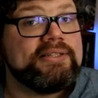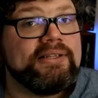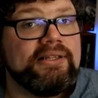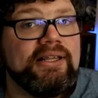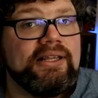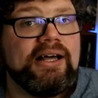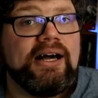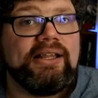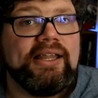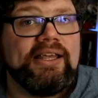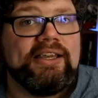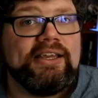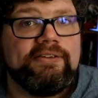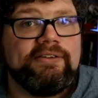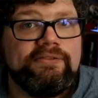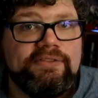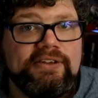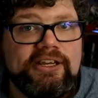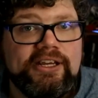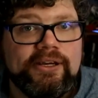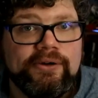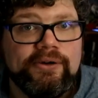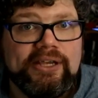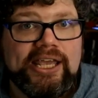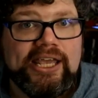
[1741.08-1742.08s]
a lot like a
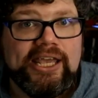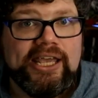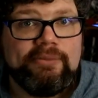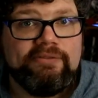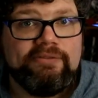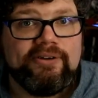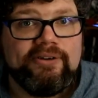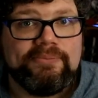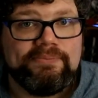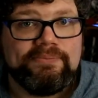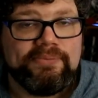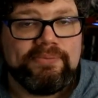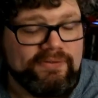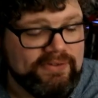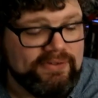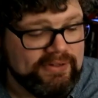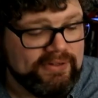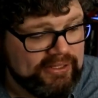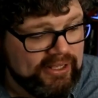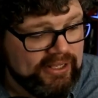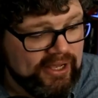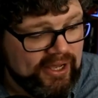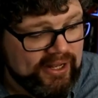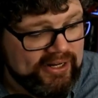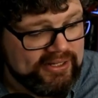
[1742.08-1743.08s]
video game, if I'm
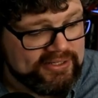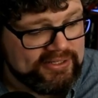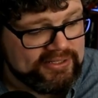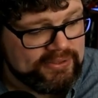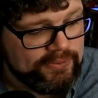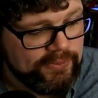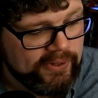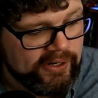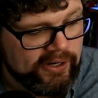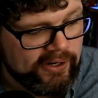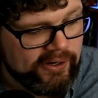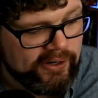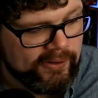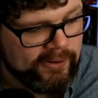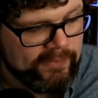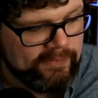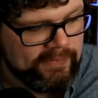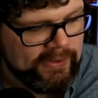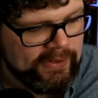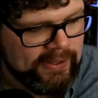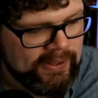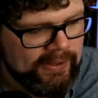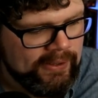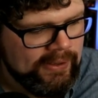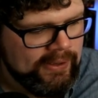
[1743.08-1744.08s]
perfectly honest, where
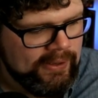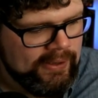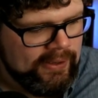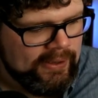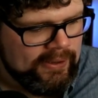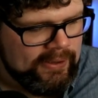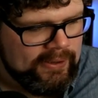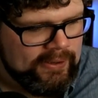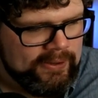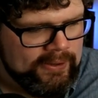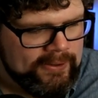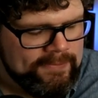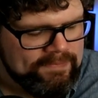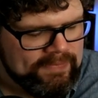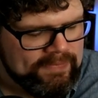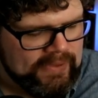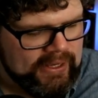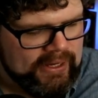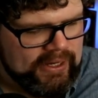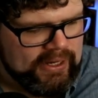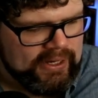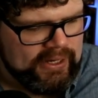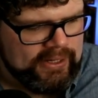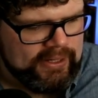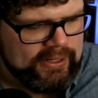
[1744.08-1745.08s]

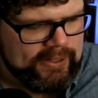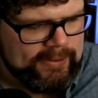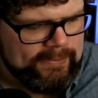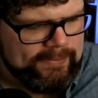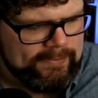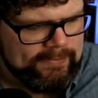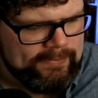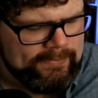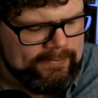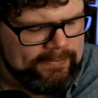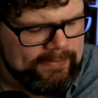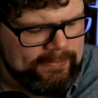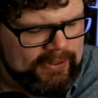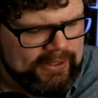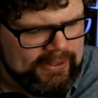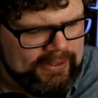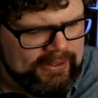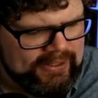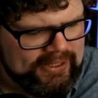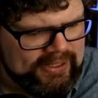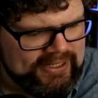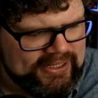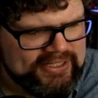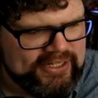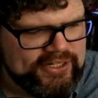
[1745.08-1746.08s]
um,
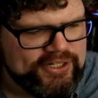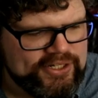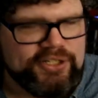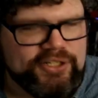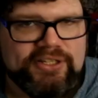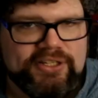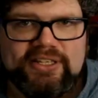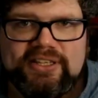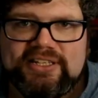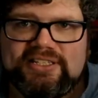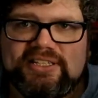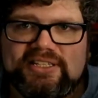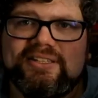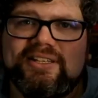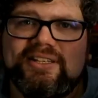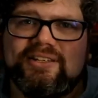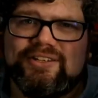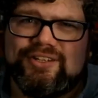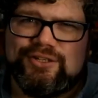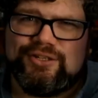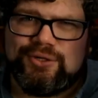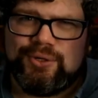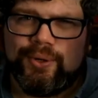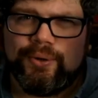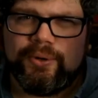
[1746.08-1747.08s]
essentially this is the
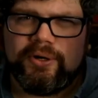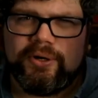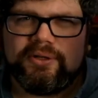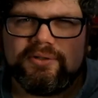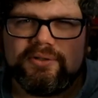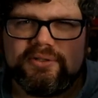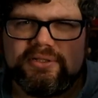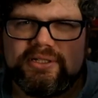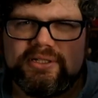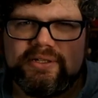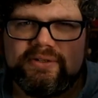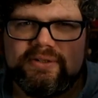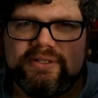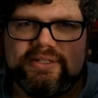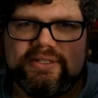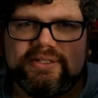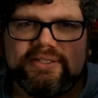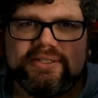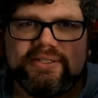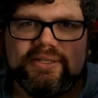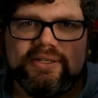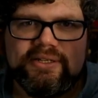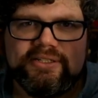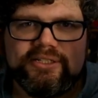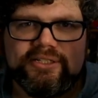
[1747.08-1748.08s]
tutorial
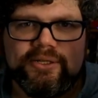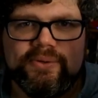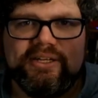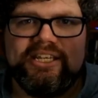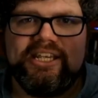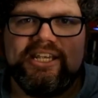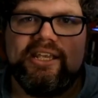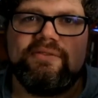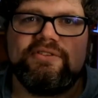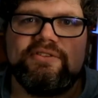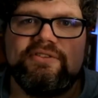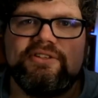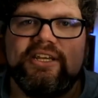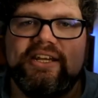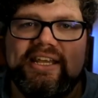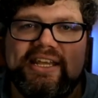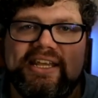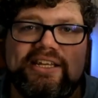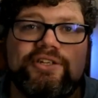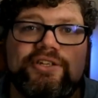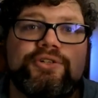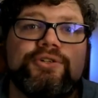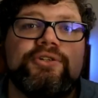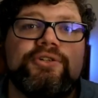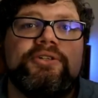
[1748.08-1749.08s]
series. So it gives, it
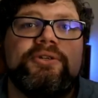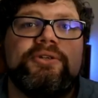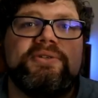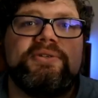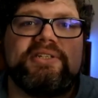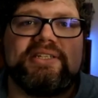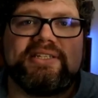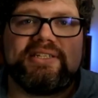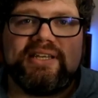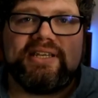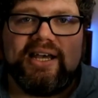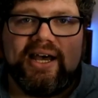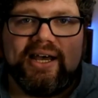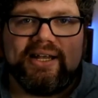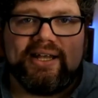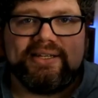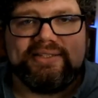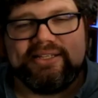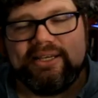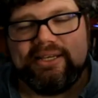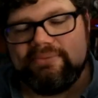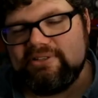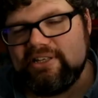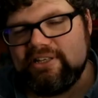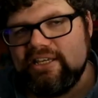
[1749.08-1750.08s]
introduces
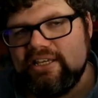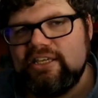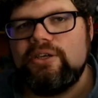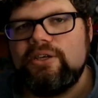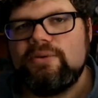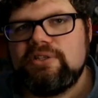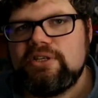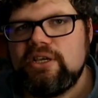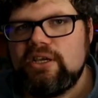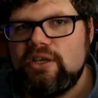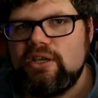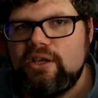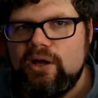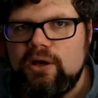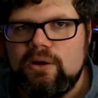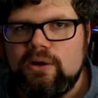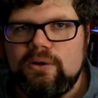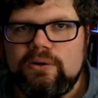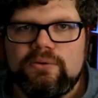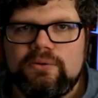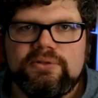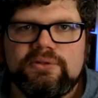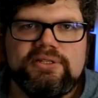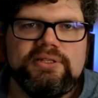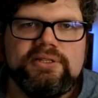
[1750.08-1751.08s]
concepts like using
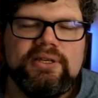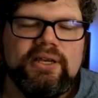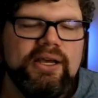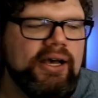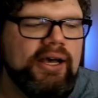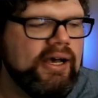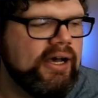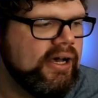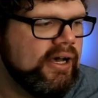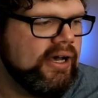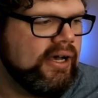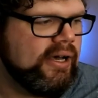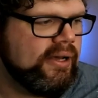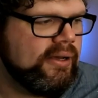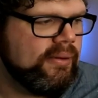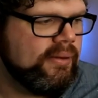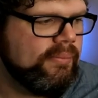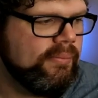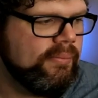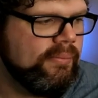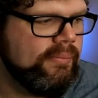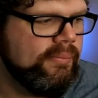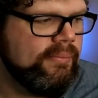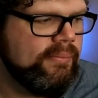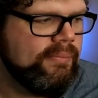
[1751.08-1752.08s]
codes,
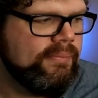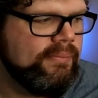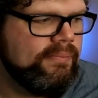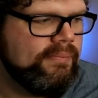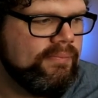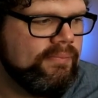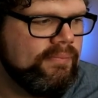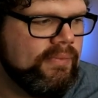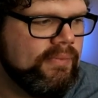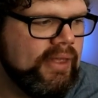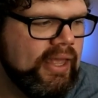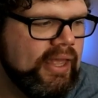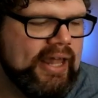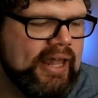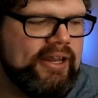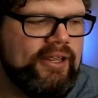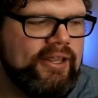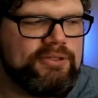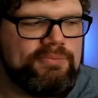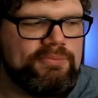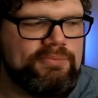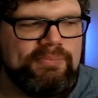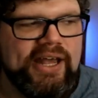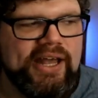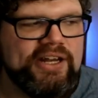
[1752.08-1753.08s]
um, how to
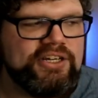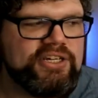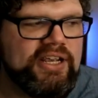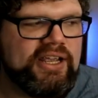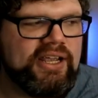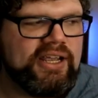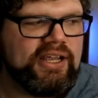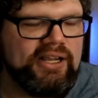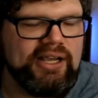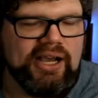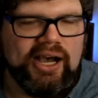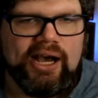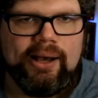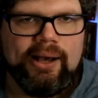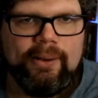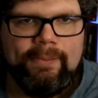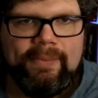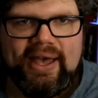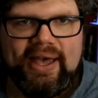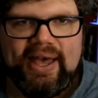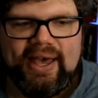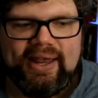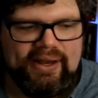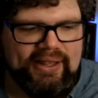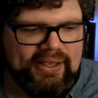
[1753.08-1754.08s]
use magic,
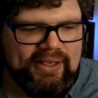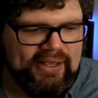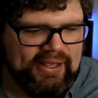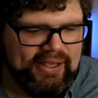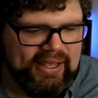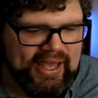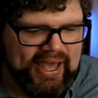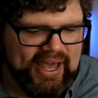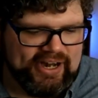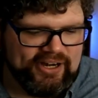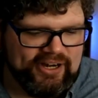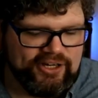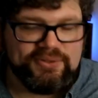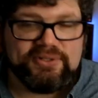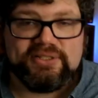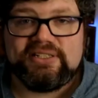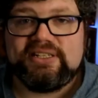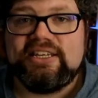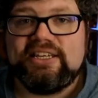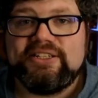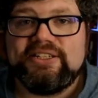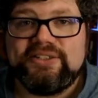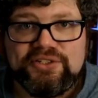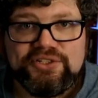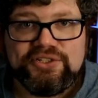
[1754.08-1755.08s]
combat, how to do
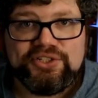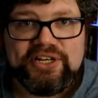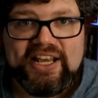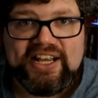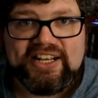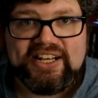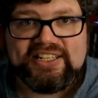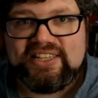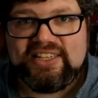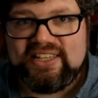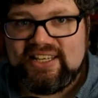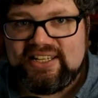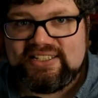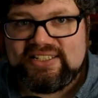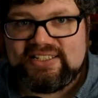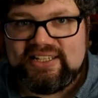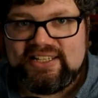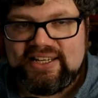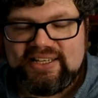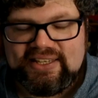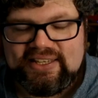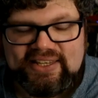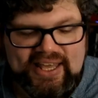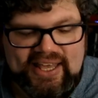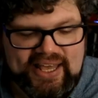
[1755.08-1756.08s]
skill checks, things
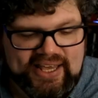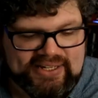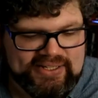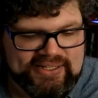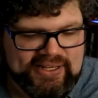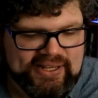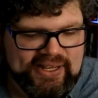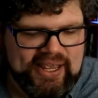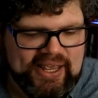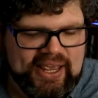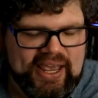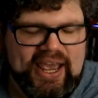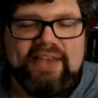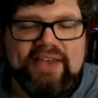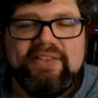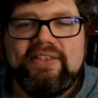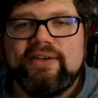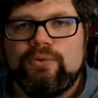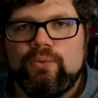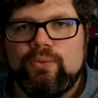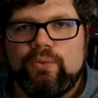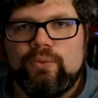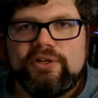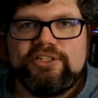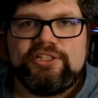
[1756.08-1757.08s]
like that. And
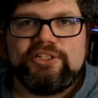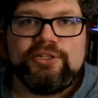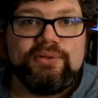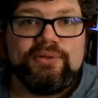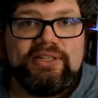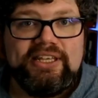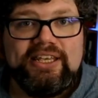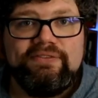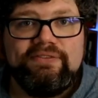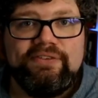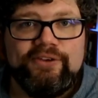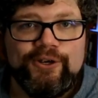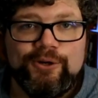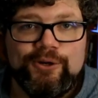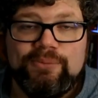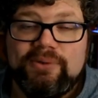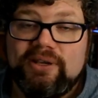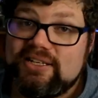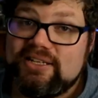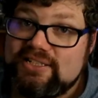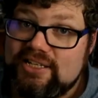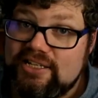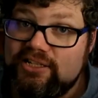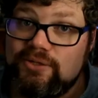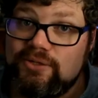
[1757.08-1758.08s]
then once you leave here,
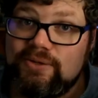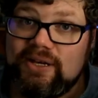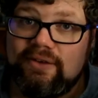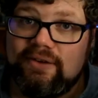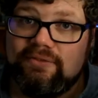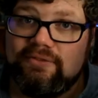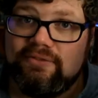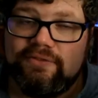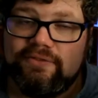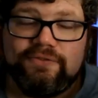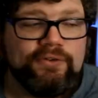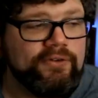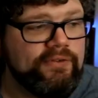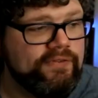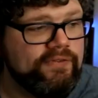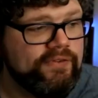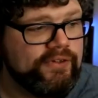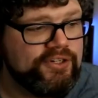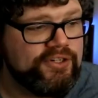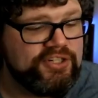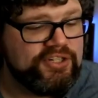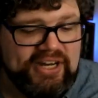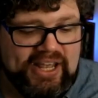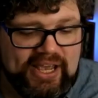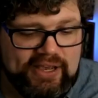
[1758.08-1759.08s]
because I do have the full
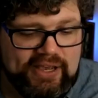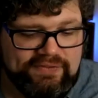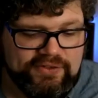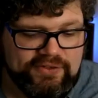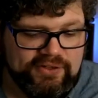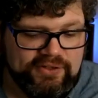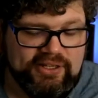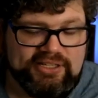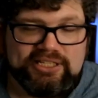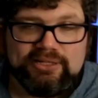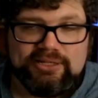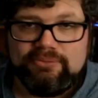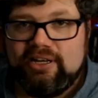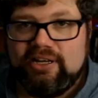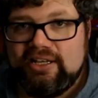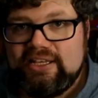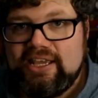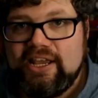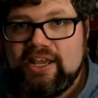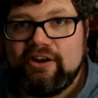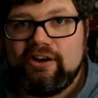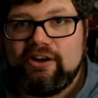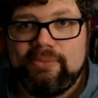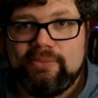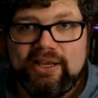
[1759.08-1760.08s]
version after this, I'm going to
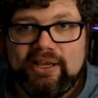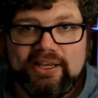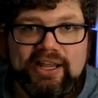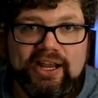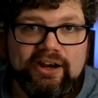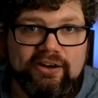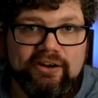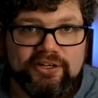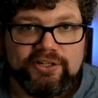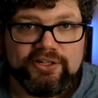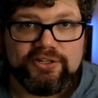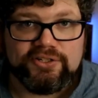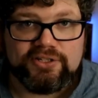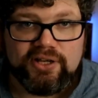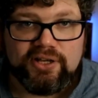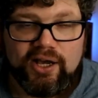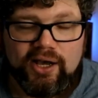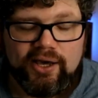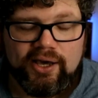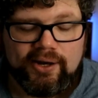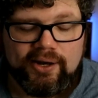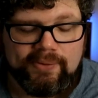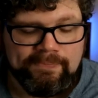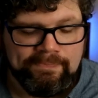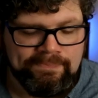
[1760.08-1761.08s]
carry my characters
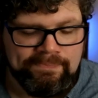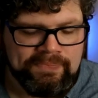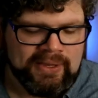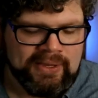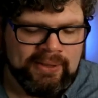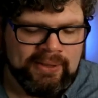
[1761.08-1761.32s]
on,